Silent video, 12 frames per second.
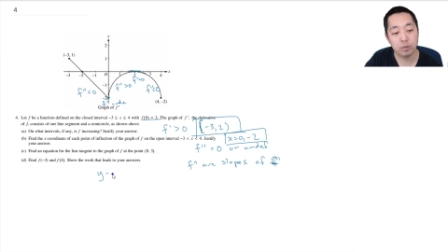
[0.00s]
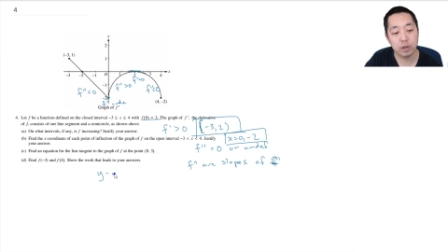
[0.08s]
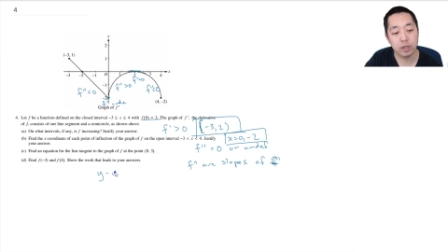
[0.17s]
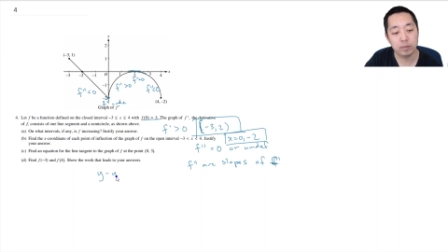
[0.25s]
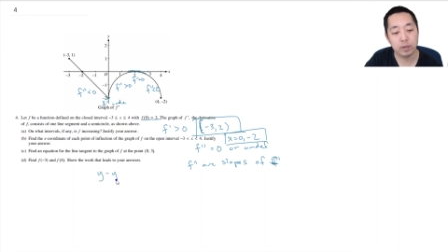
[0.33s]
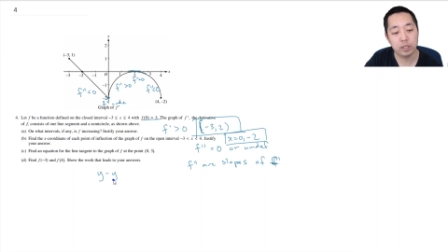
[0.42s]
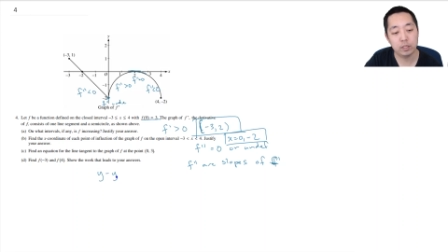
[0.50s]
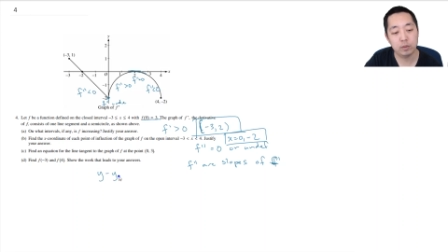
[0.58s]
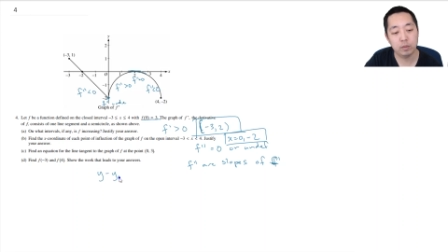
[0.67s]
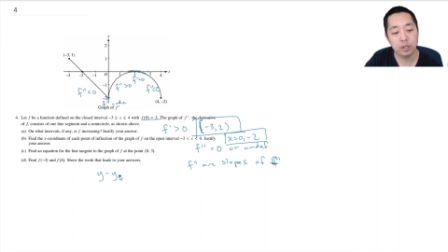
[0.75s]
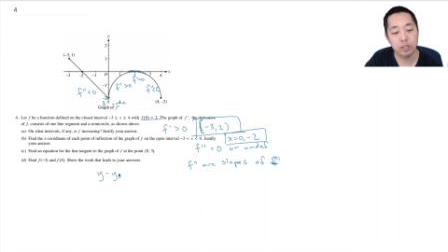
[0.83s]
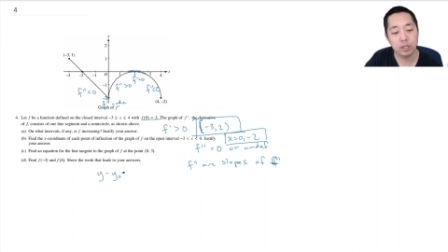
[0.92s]
y minus
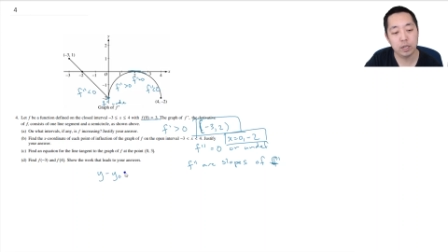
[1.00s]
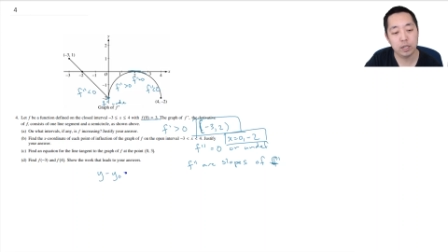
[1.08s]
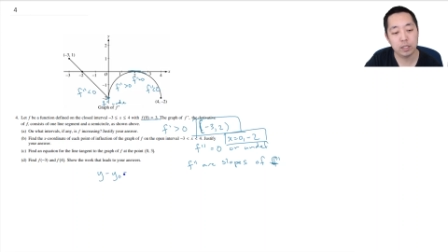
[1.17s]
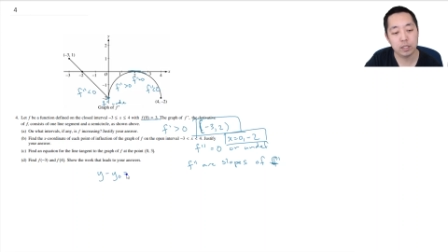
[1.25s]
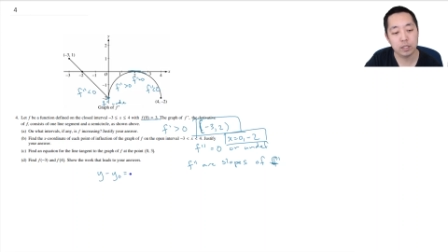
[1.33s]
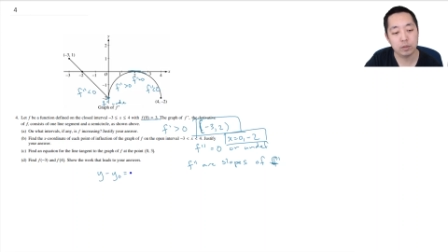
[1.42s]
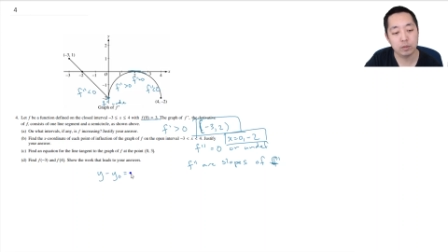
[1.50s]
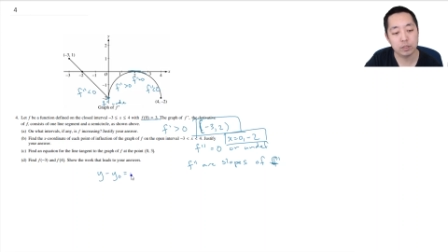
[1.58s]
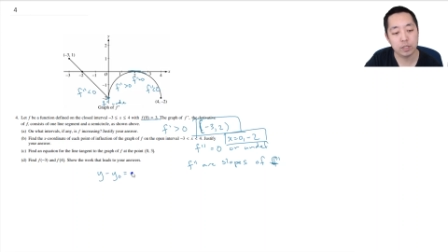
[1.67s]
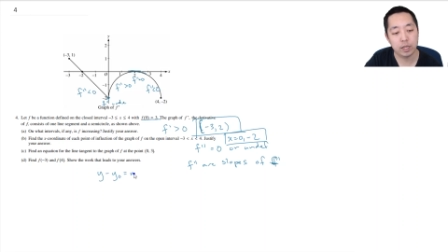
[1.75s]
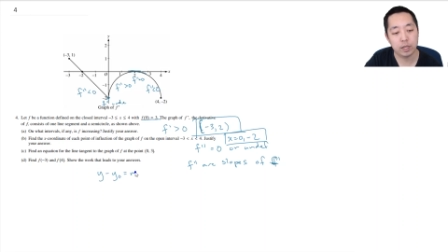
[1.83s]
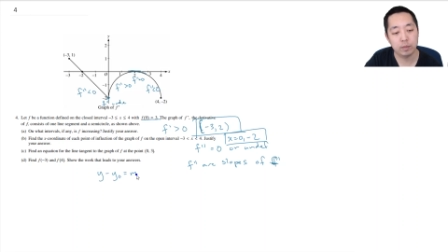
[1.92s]
y naught
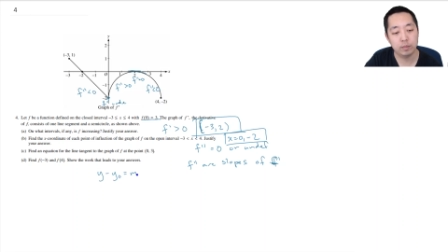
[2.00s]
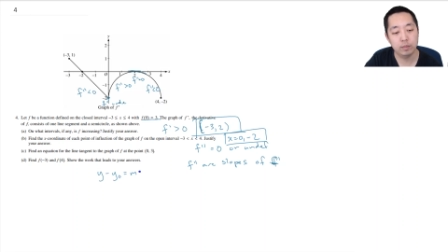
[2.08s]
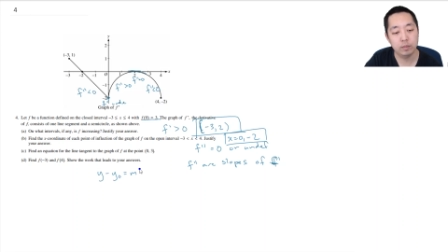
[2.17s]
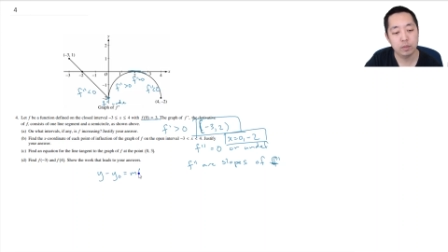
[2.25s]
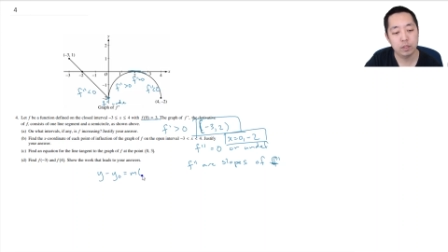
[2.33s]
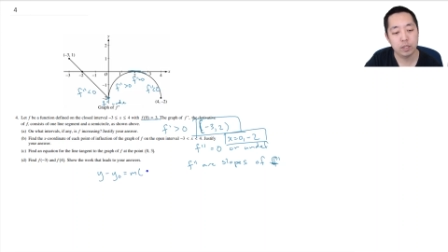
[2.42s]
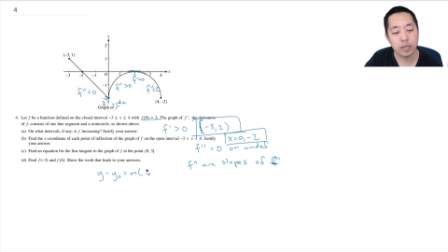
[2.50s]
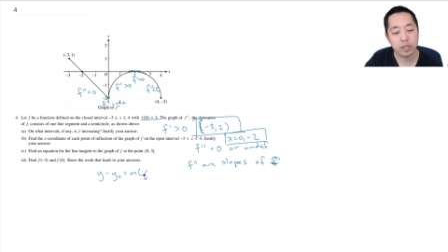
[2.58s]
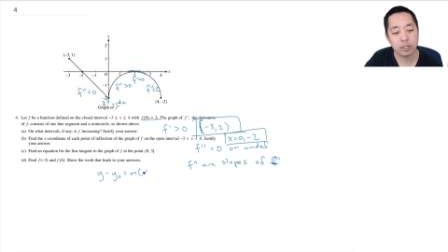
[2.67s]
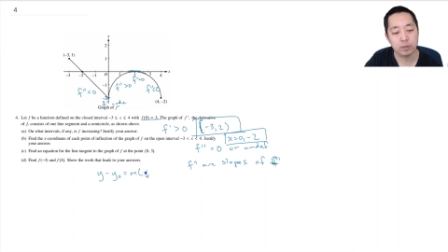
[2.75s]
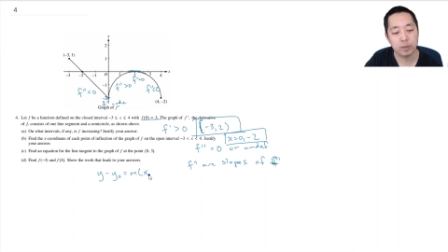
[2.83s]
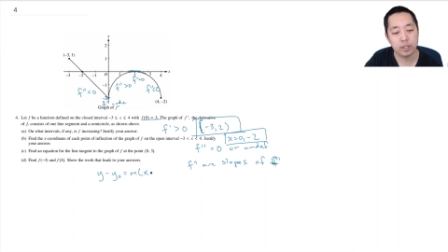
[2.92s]
equals m
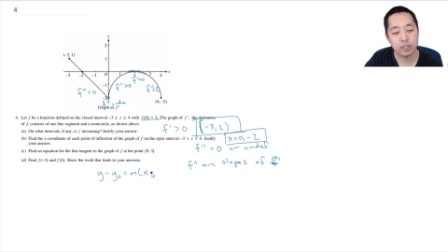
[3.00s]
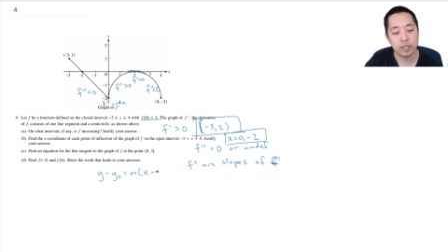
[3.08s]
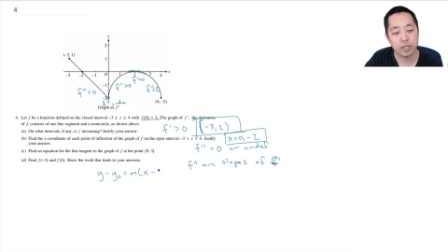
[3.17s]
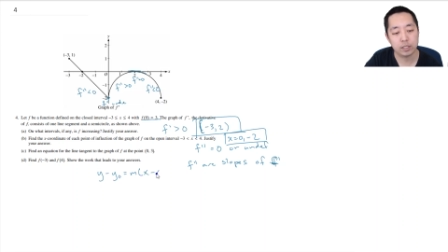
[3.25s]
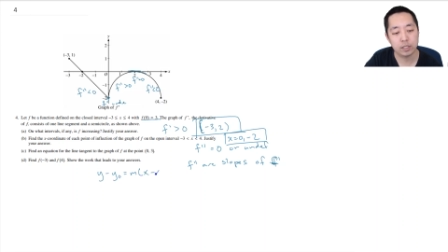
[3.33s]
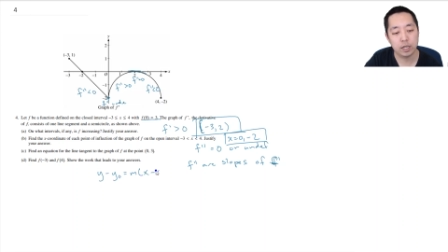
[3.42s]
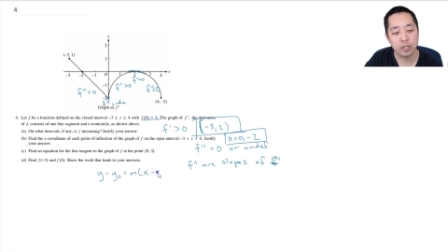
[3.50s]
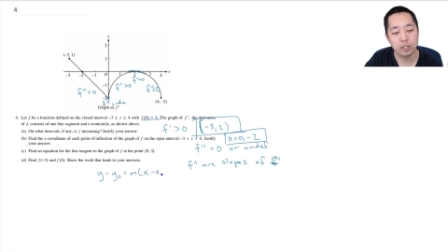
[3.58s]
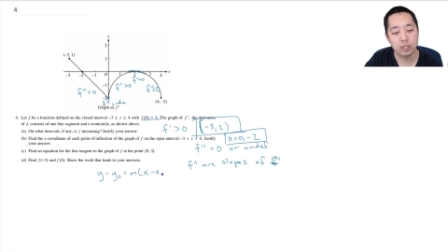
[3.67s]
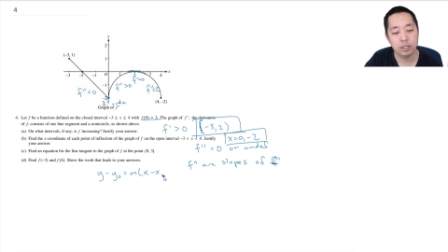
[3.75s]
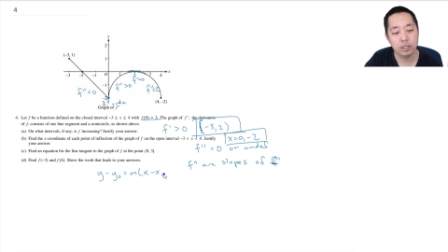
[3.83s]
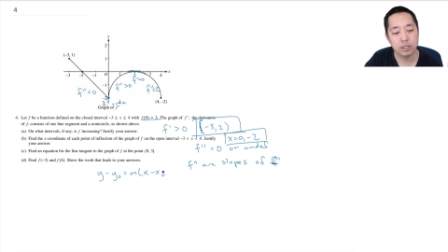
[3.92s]
x minus x naught.
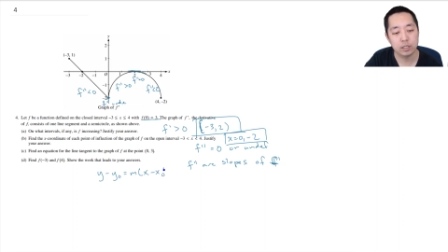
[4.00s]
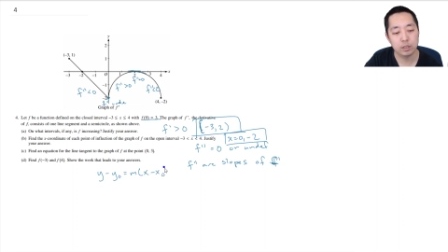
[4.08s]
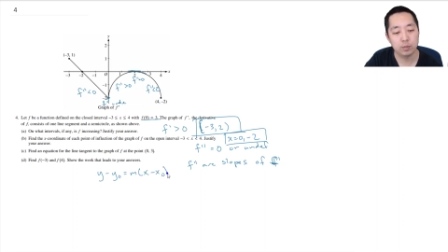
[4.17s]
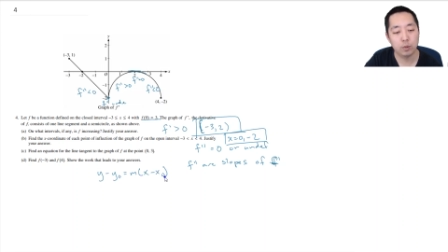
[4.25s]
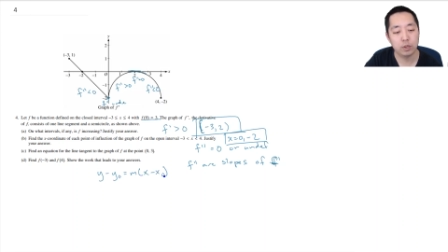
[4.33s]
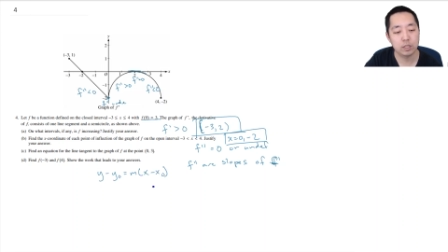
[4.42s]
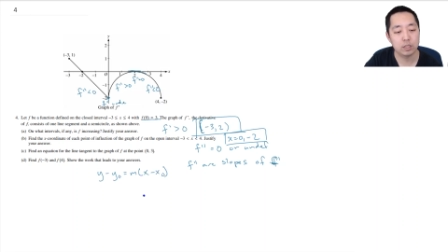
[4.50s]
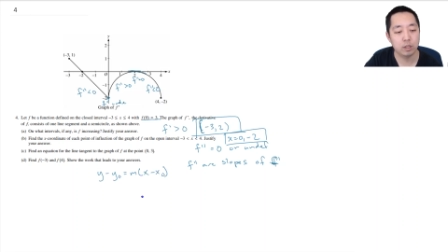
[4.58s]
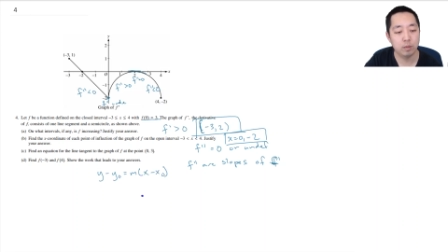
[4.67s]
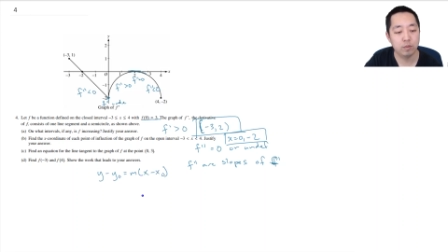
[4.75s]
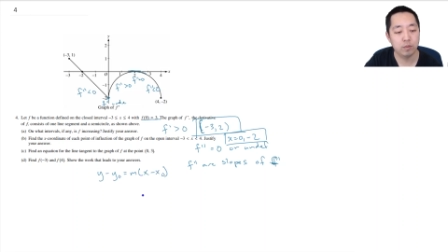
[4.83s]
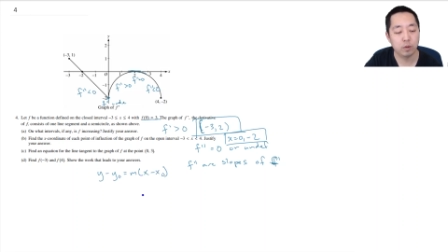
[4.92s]
This is point
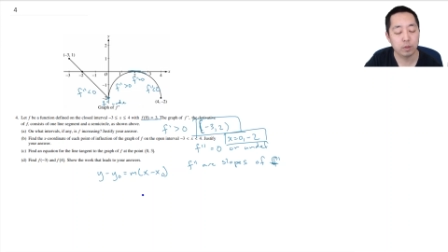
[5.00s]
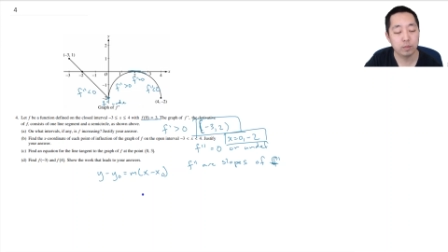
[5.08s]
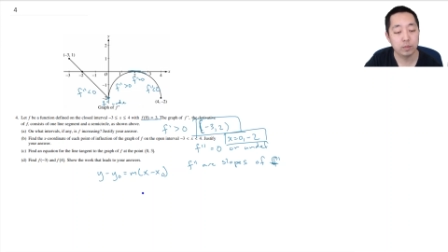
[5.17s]
slope form.